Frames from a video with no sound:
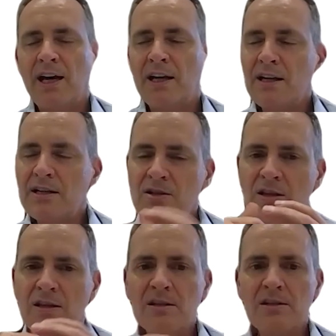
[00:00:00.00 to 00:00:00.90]
And I just
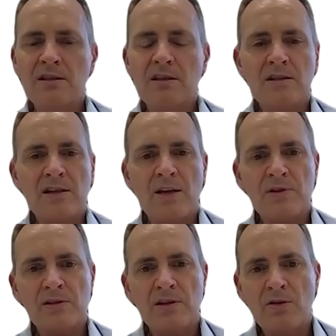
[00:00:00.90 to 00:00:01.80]
said, this is
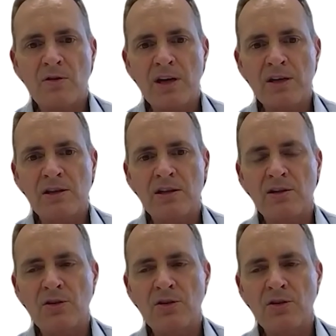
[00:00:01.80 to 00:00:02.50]
absolutely crazy.